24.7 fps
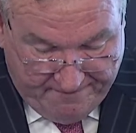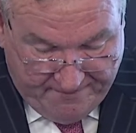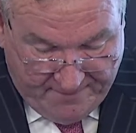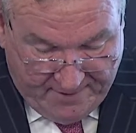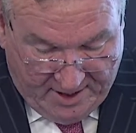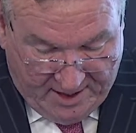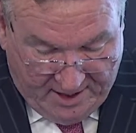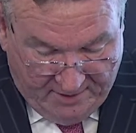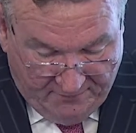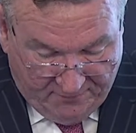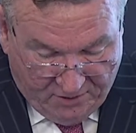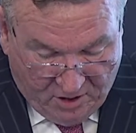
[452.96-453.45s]

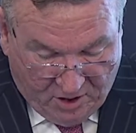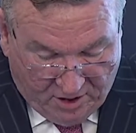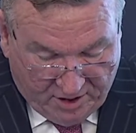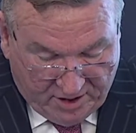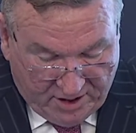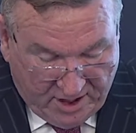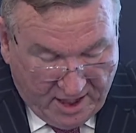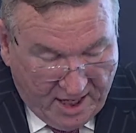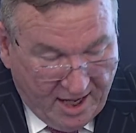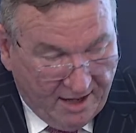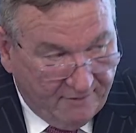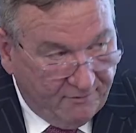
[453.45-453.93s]
You've got
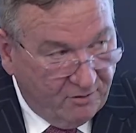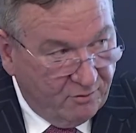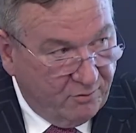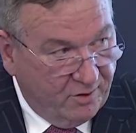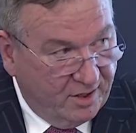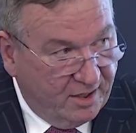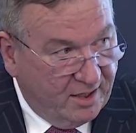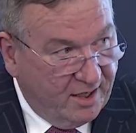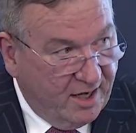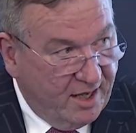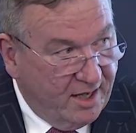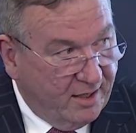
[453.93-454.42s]
to have a
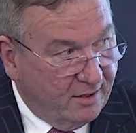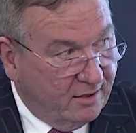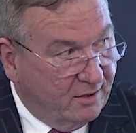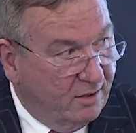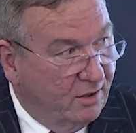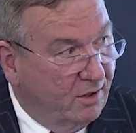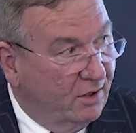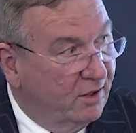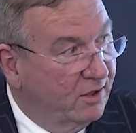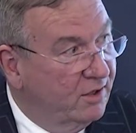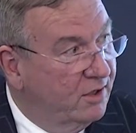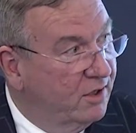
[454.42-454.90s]
written
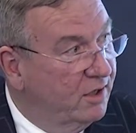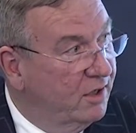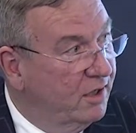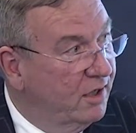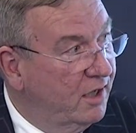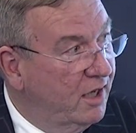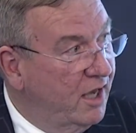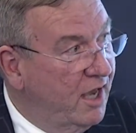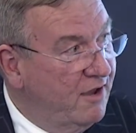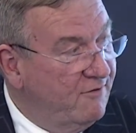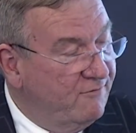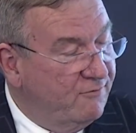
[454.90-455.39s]
outline.
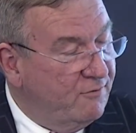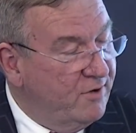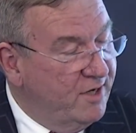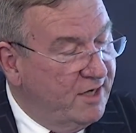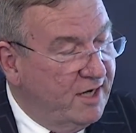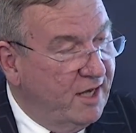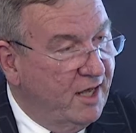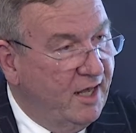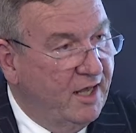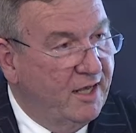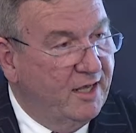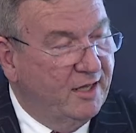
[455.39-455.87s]
Every
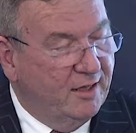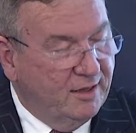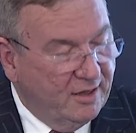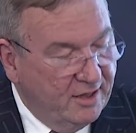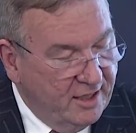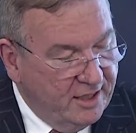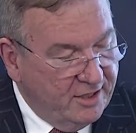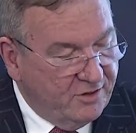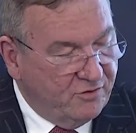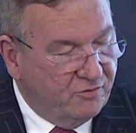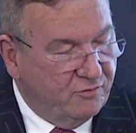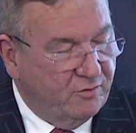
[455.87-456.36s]
day,
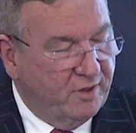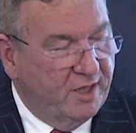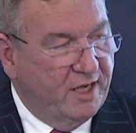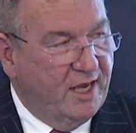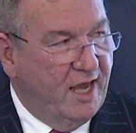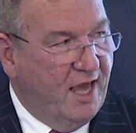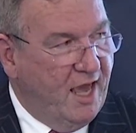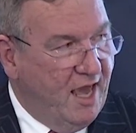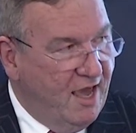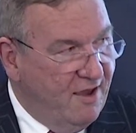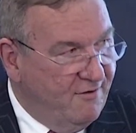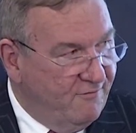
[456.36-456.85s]
literally
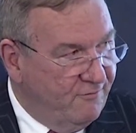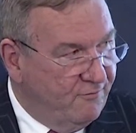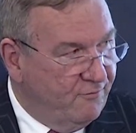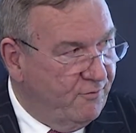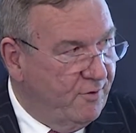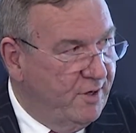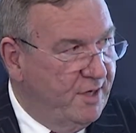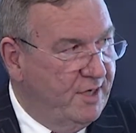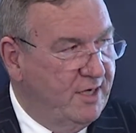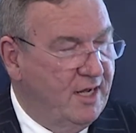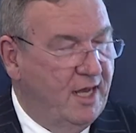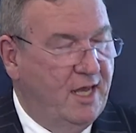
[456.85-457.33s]

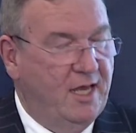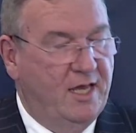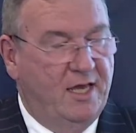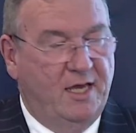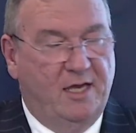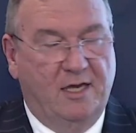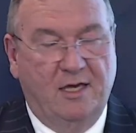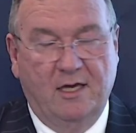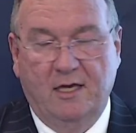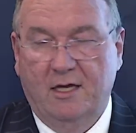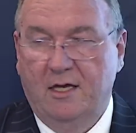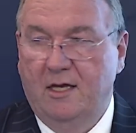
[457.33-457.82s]
every day
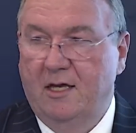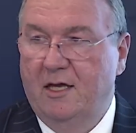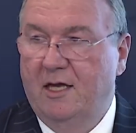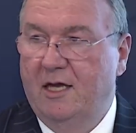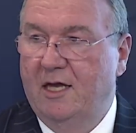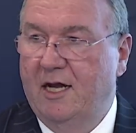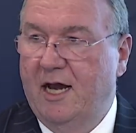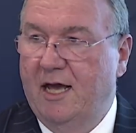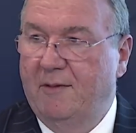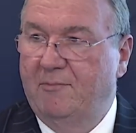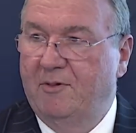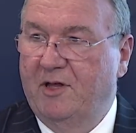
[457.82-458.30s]

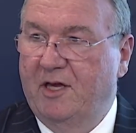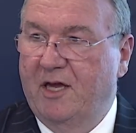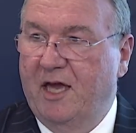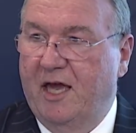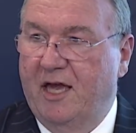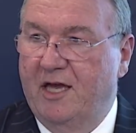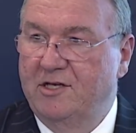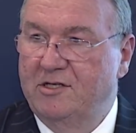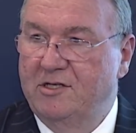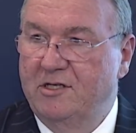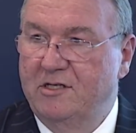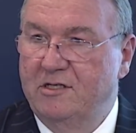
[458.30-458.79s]
in
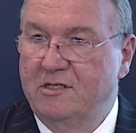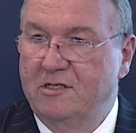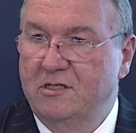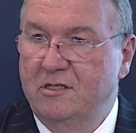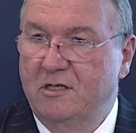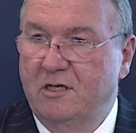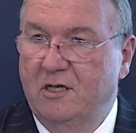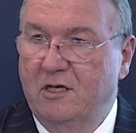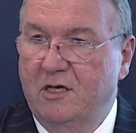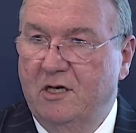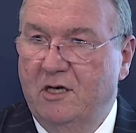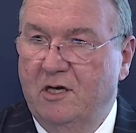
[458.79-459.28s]
applications,
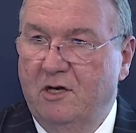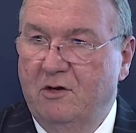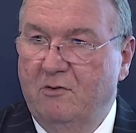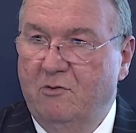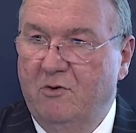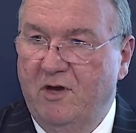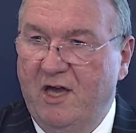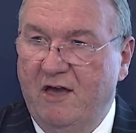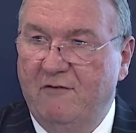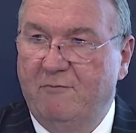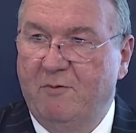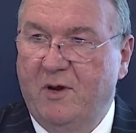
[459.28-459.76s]

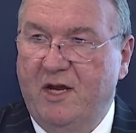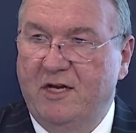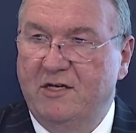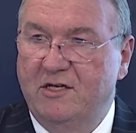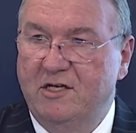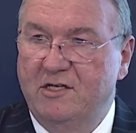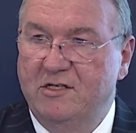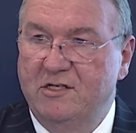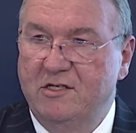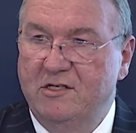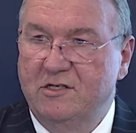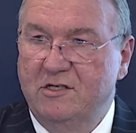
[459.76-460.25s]
we have
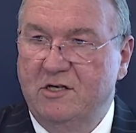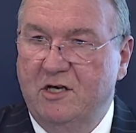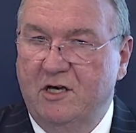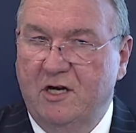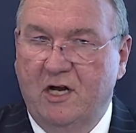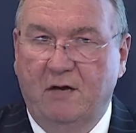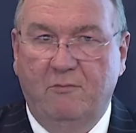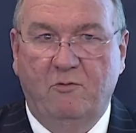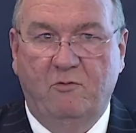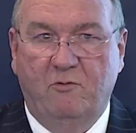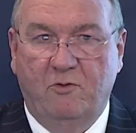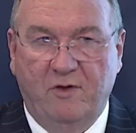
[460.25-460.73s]
practitioners turn
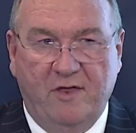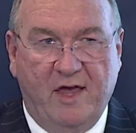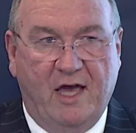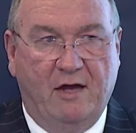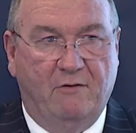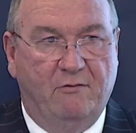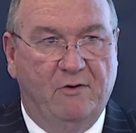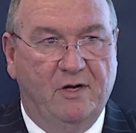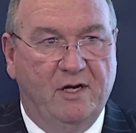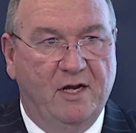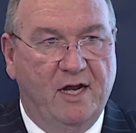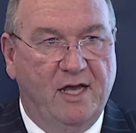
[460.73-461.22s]
up without
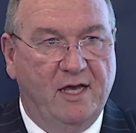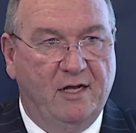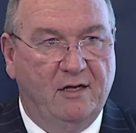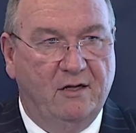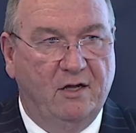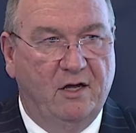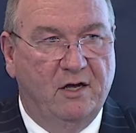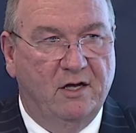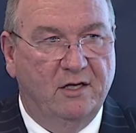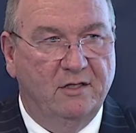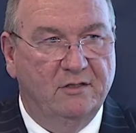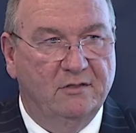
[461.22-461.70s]
written
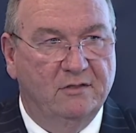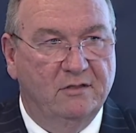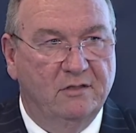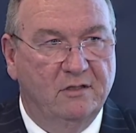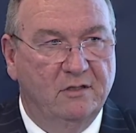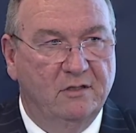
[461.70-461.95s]
outlines.